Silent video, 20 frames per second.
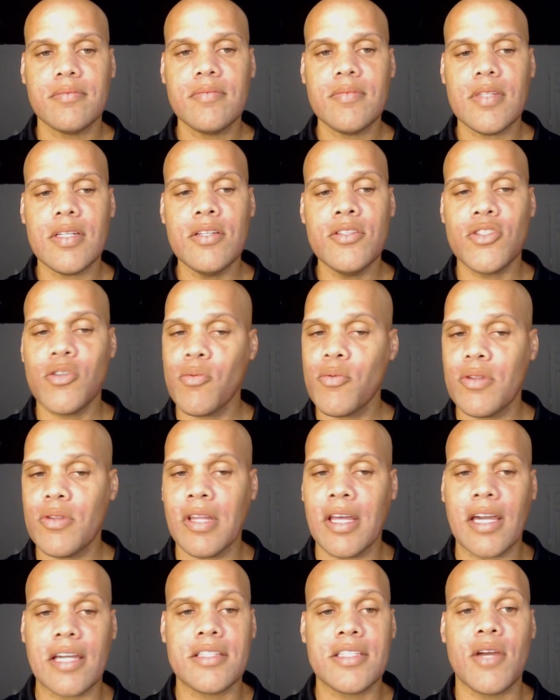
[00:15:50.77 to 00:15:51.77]
So like
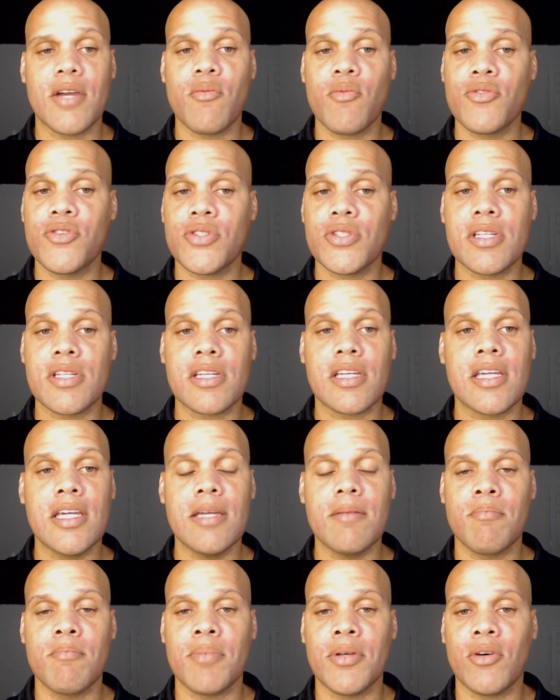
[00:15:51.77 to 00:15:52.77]
I said, we're just going to
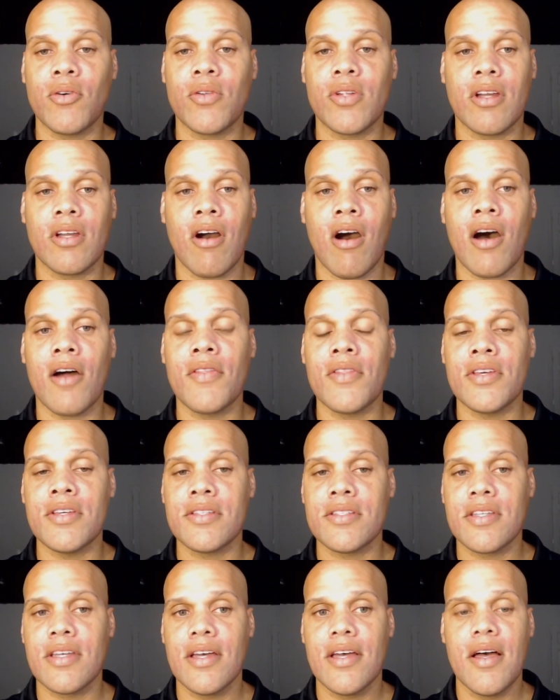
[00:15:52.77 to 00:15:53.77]
keep building on these
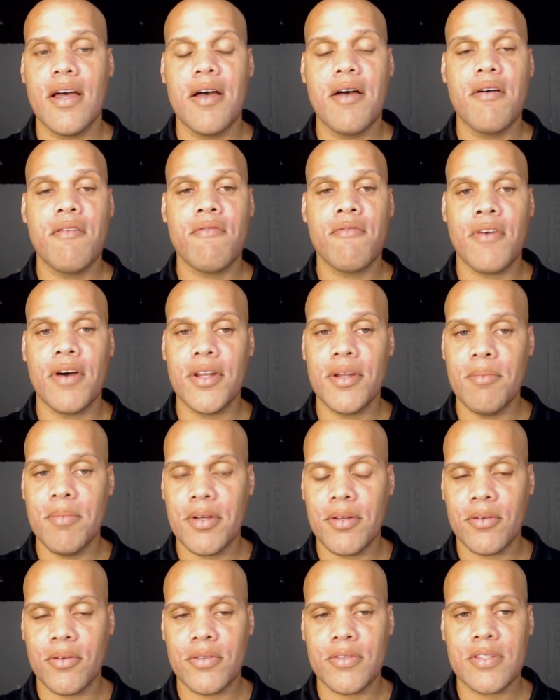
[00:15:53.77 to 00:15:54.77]

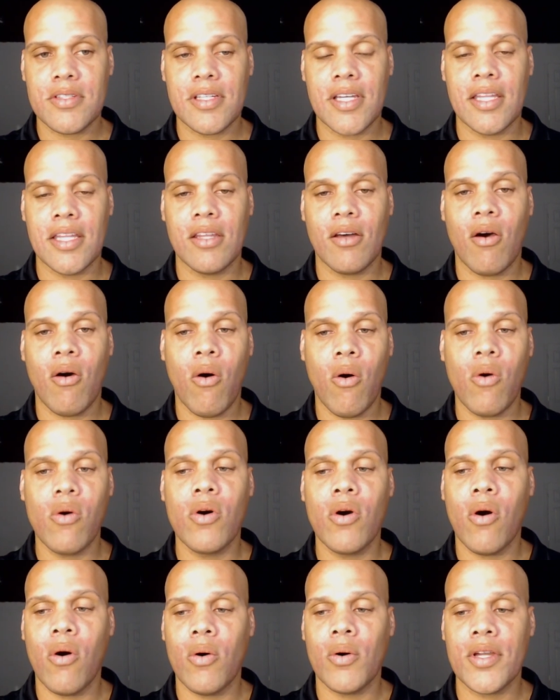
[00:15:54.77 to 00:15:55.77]
fundamentals, and the whole
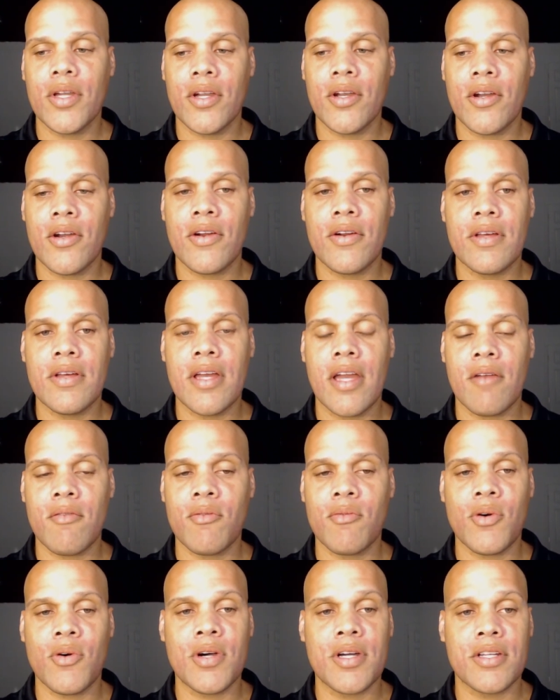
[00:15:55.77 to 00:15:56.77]
goal here,
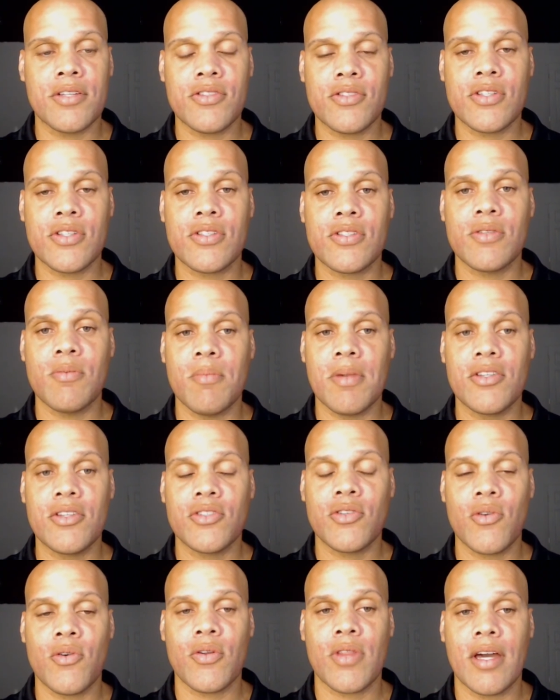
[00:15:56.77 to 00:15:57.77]
everyone, is just to make
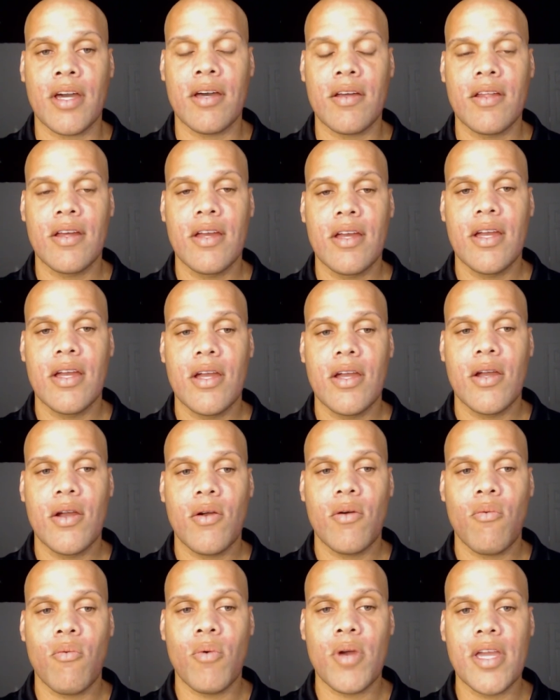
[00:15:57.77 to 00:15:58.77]
sure that
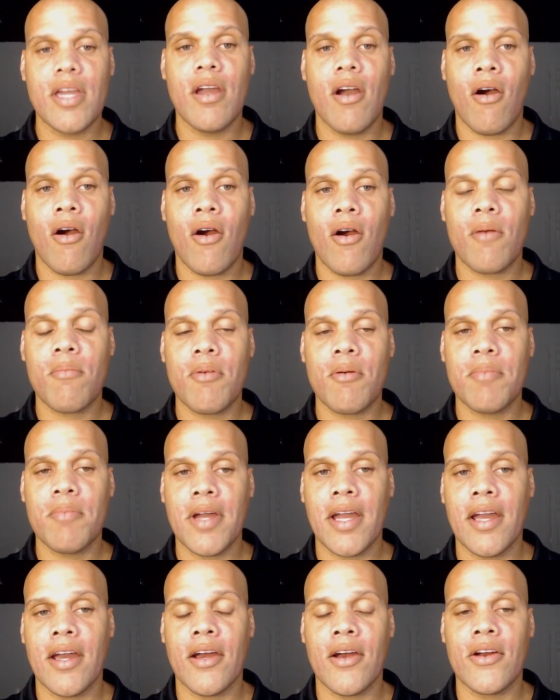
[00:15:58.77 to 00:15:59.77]
we are
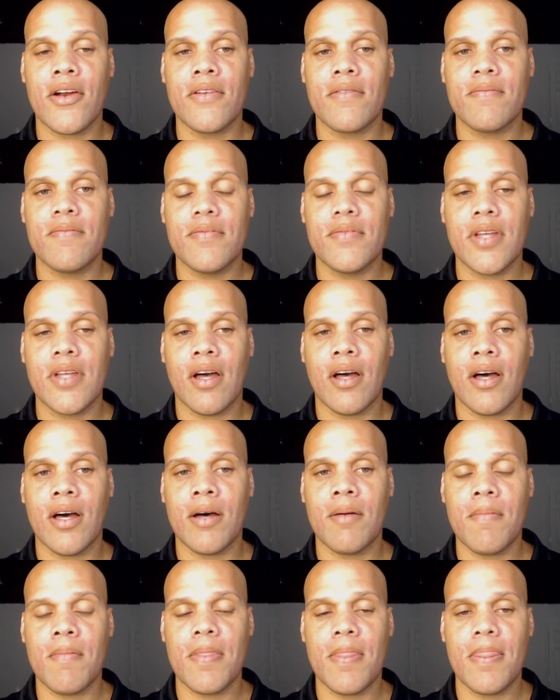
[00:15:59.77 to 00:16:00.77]
prepared
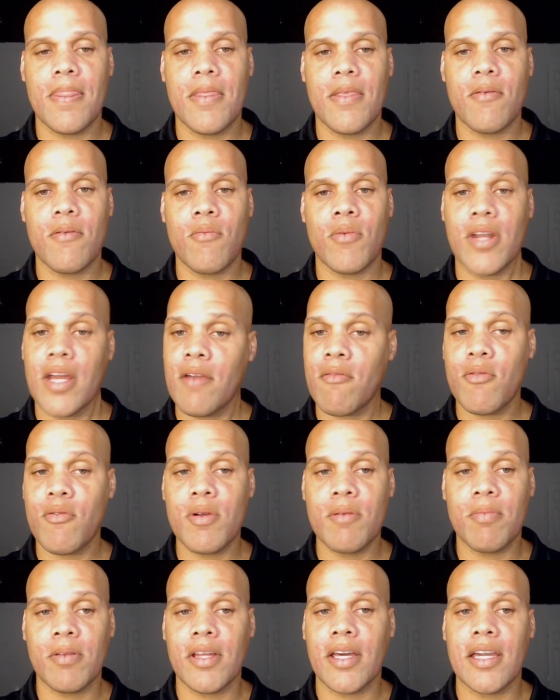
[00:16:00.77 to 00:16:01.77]
whenever we
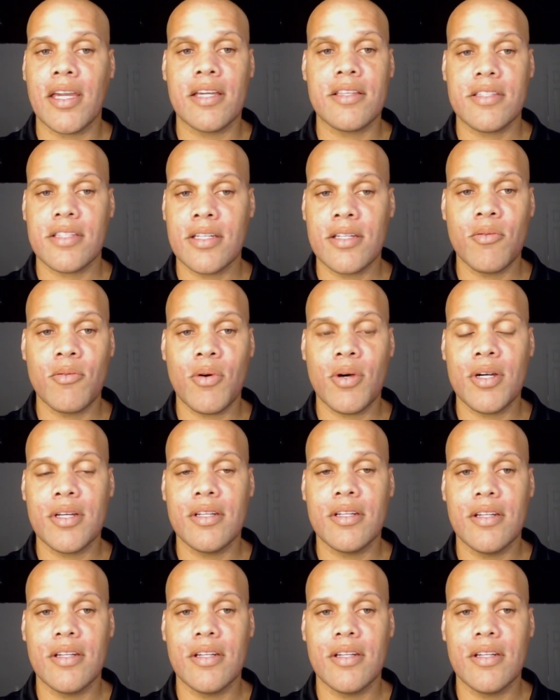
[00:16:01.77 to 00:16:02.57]
play against anyone